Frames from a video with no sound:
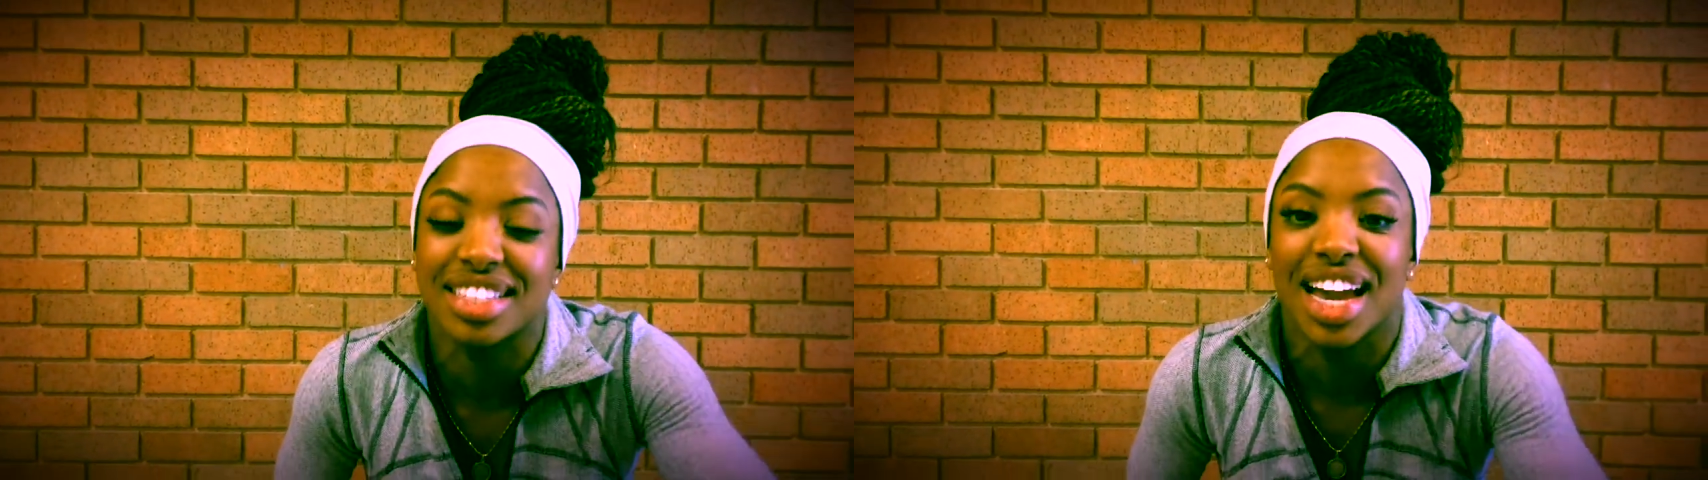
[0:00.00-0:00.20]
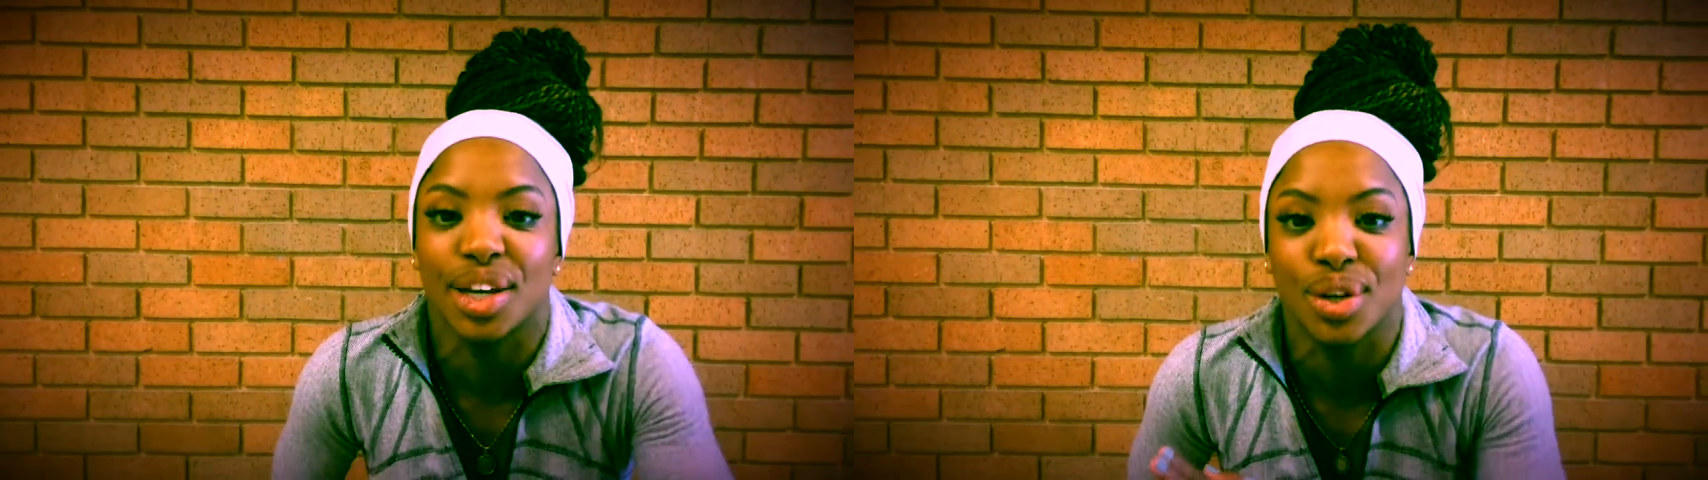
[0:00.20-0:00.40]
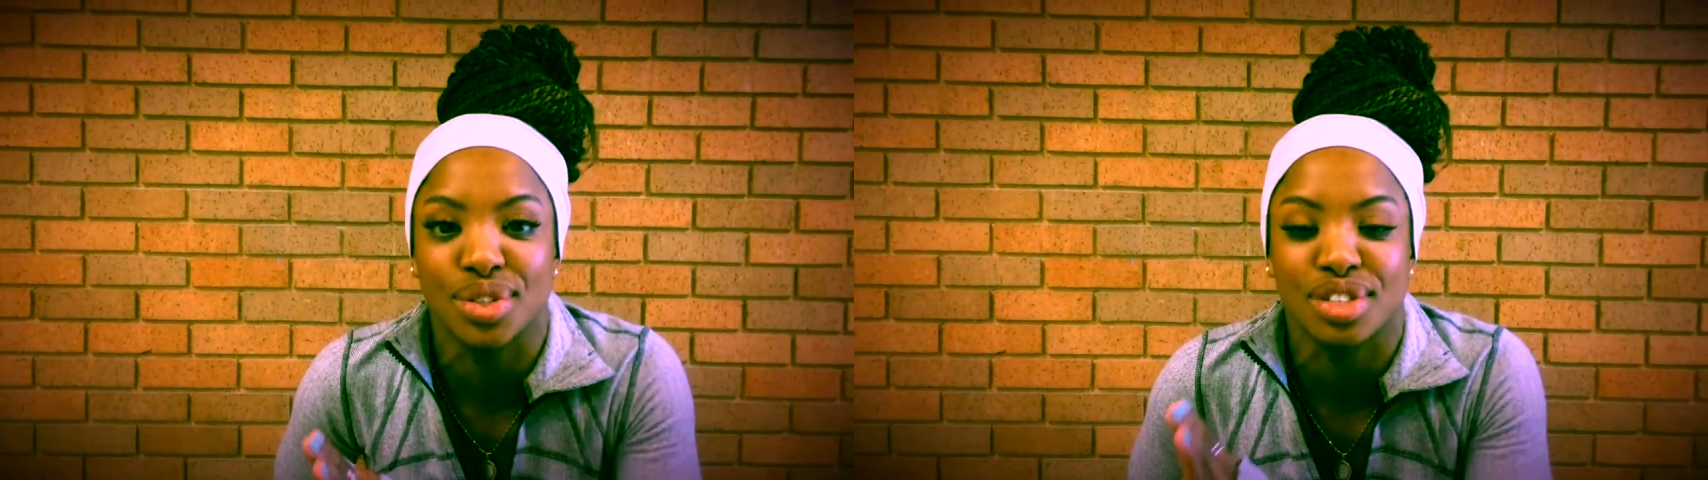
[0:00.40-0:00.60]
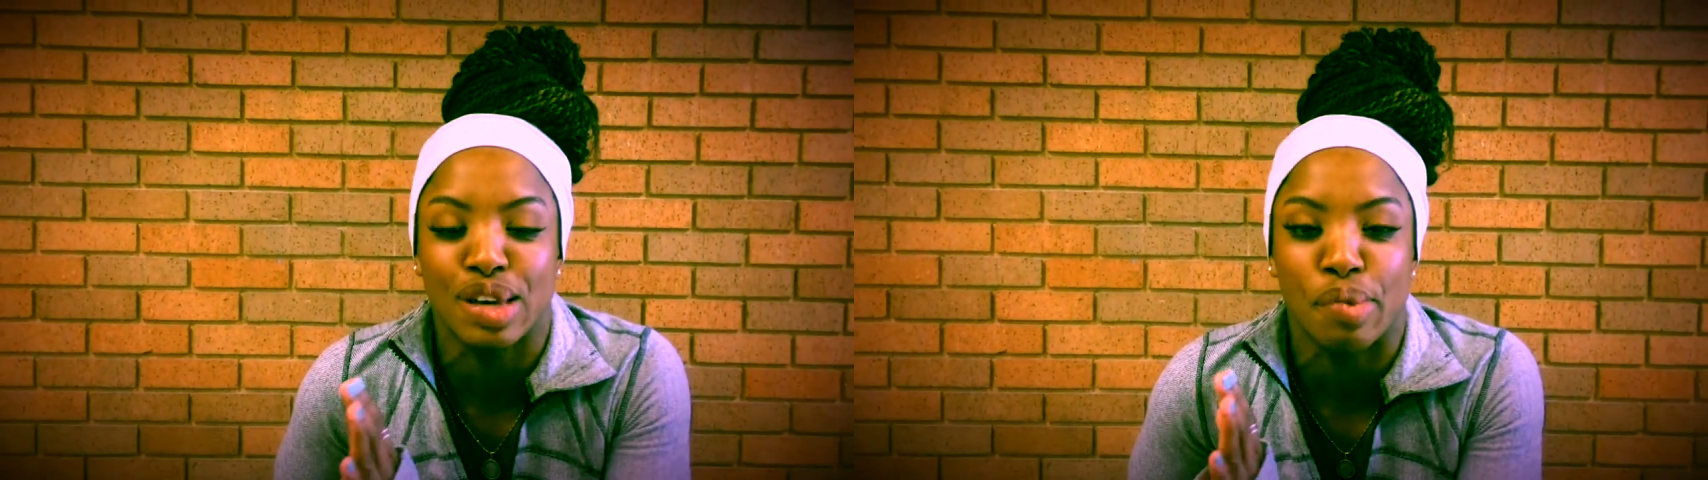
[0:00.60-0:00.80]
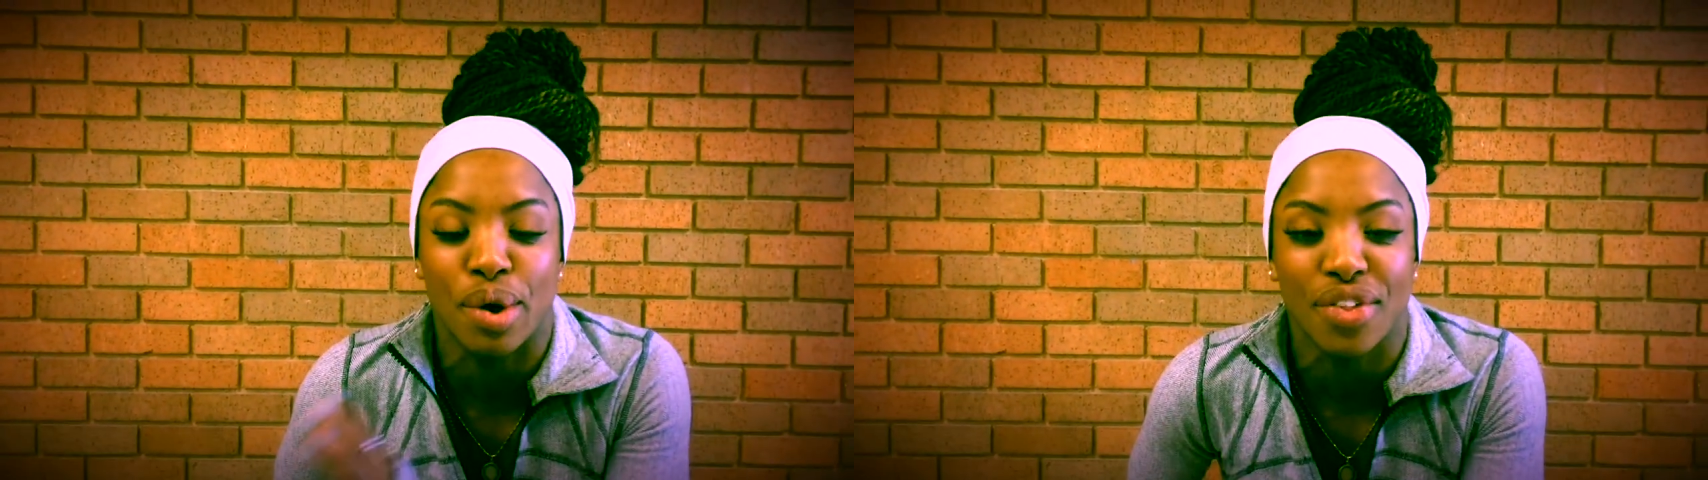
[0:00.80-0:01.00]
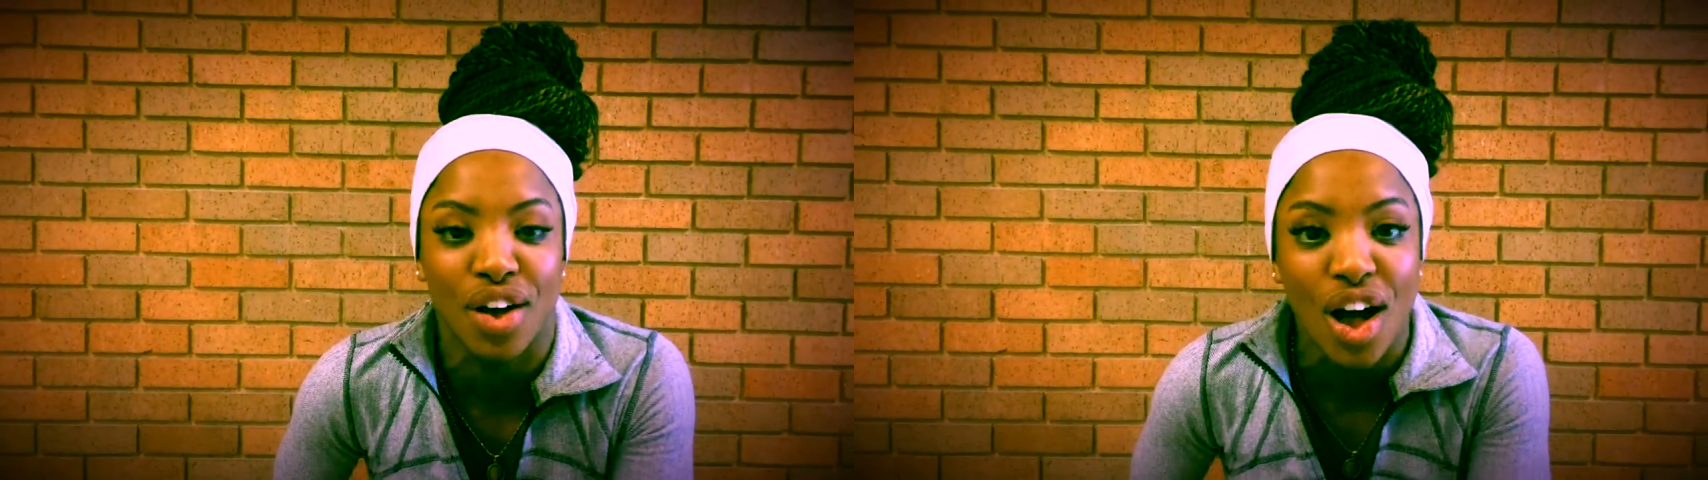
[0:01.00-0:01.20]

kind of goes to sleep around the